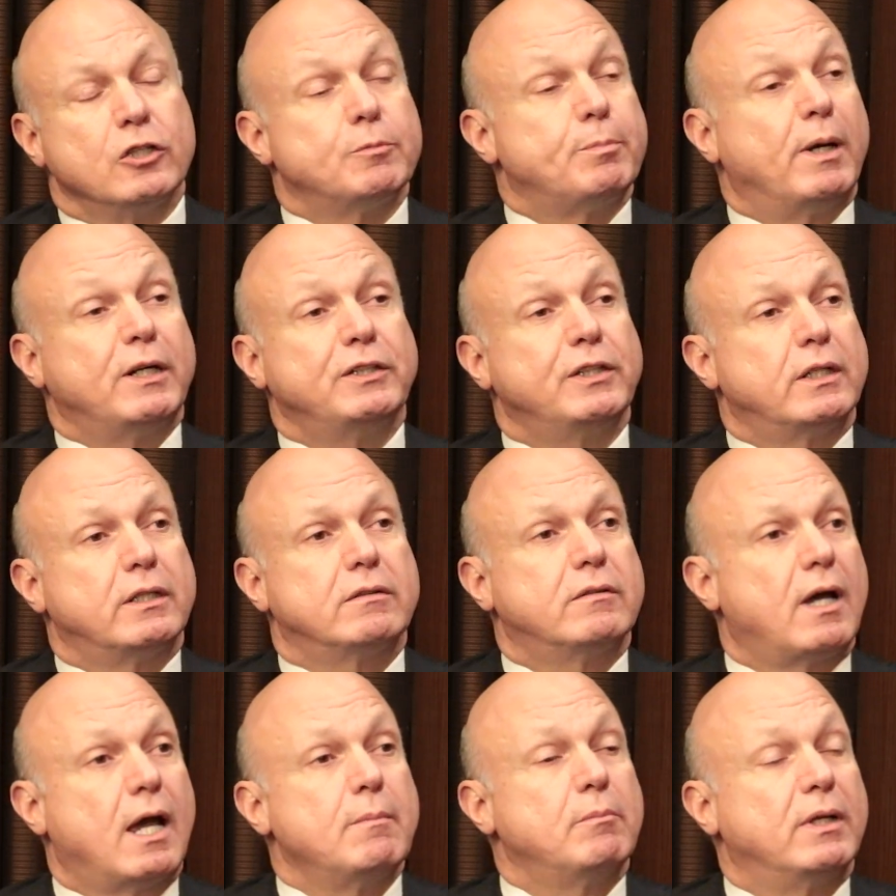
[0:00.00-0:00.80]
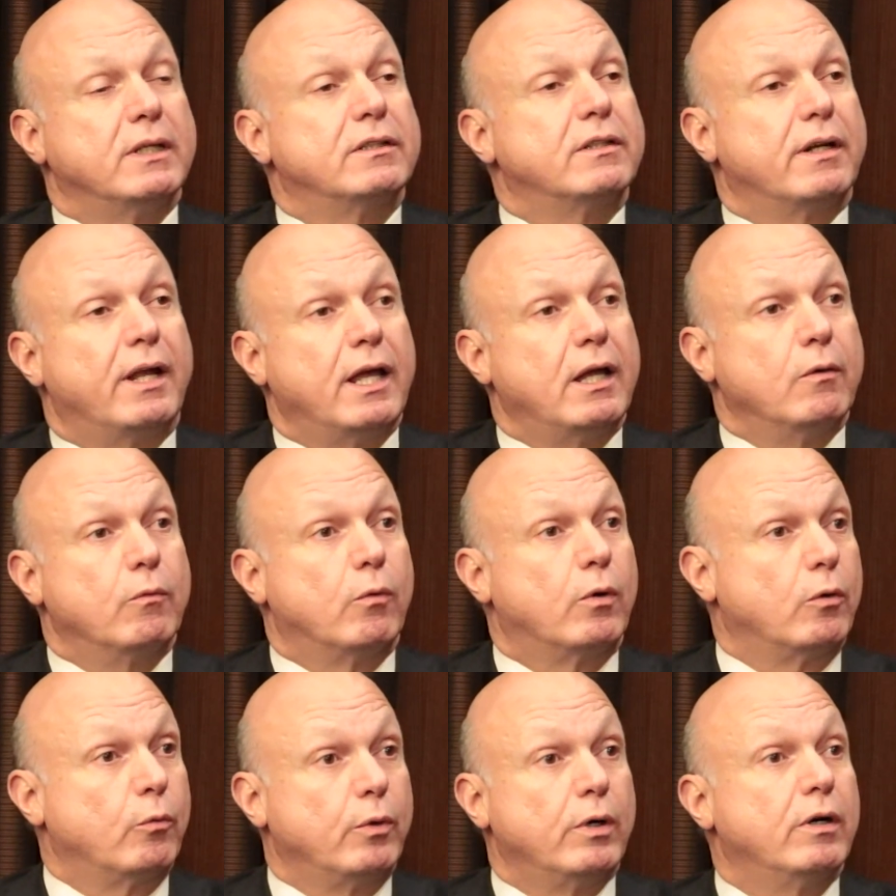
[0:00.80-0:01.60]
especially at a time like today
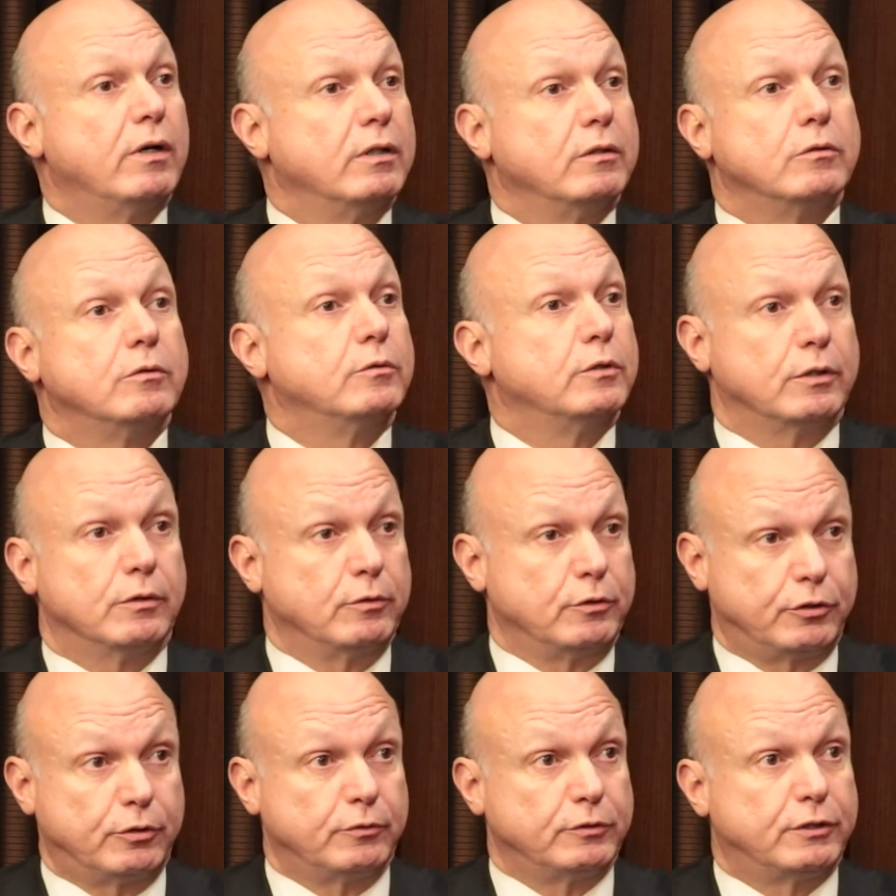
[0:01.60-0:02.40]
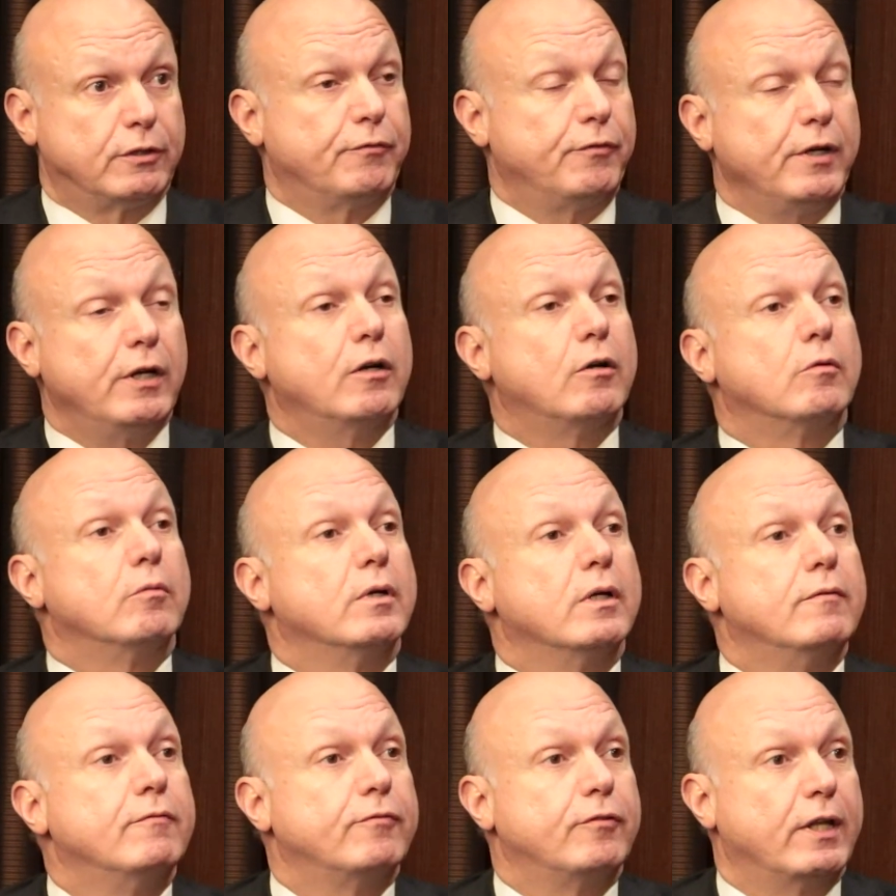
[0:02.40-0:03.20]
where we're in severe
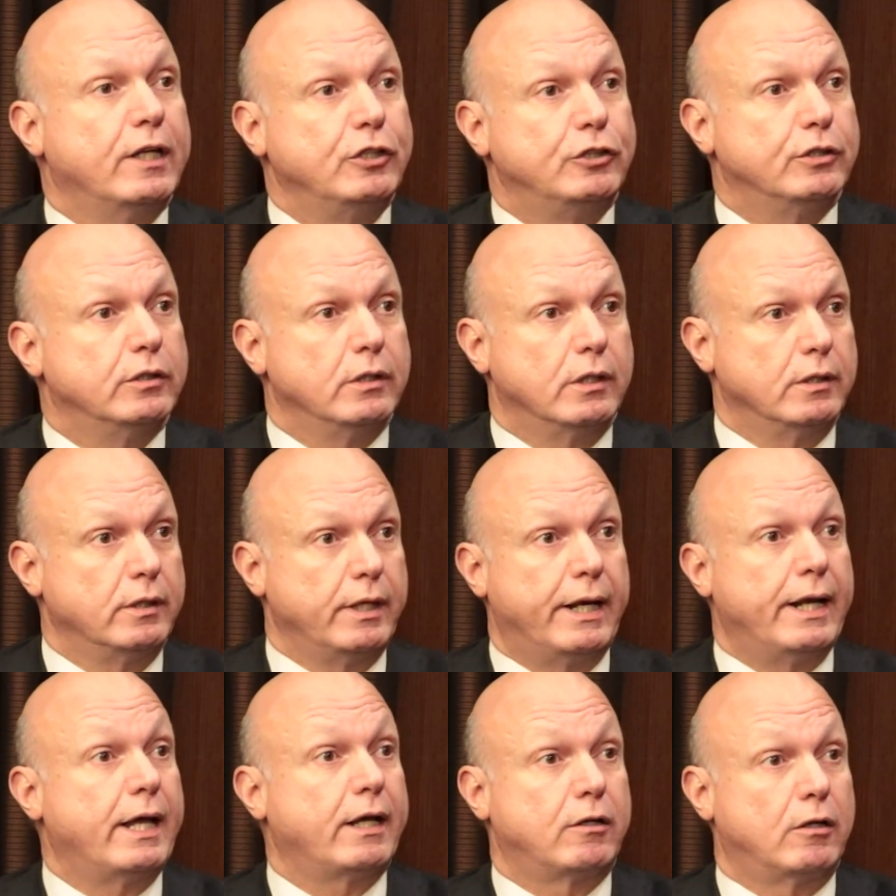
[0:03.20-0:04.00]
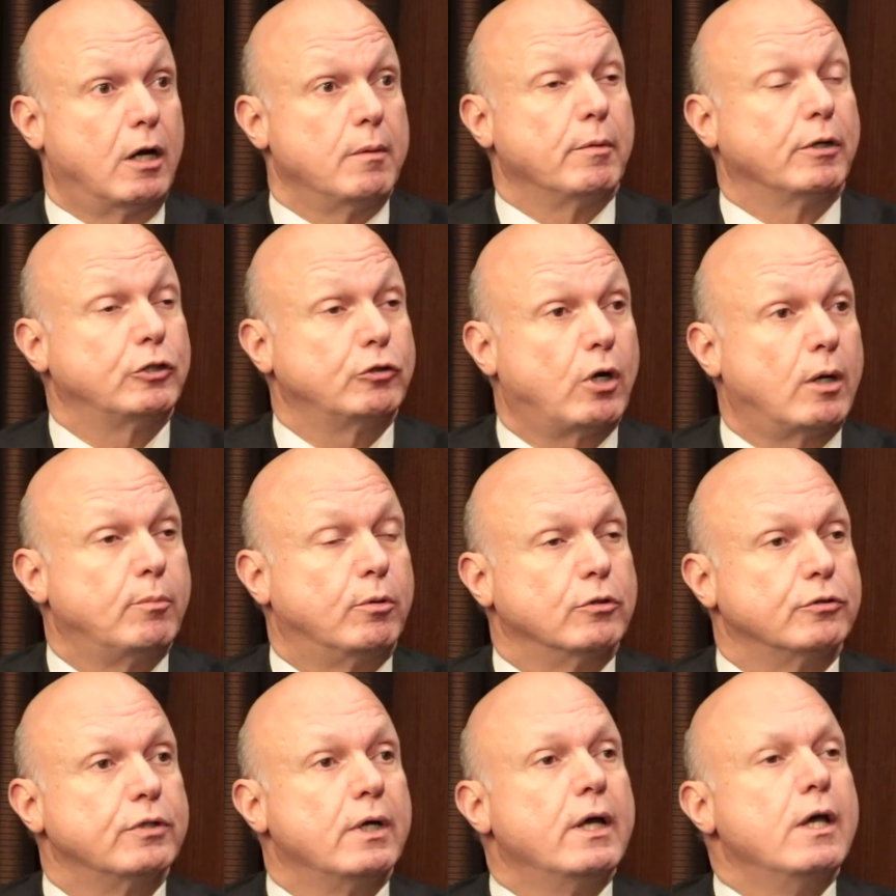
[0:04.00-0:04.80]
inflation and economic
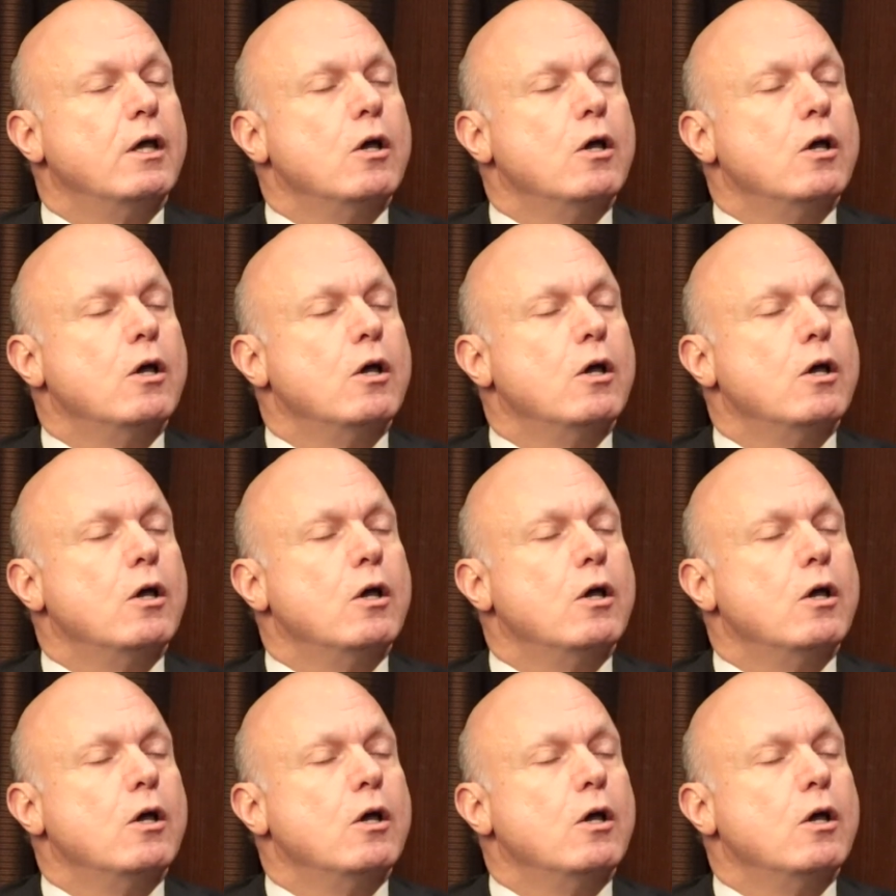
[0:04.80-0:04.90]
troubles.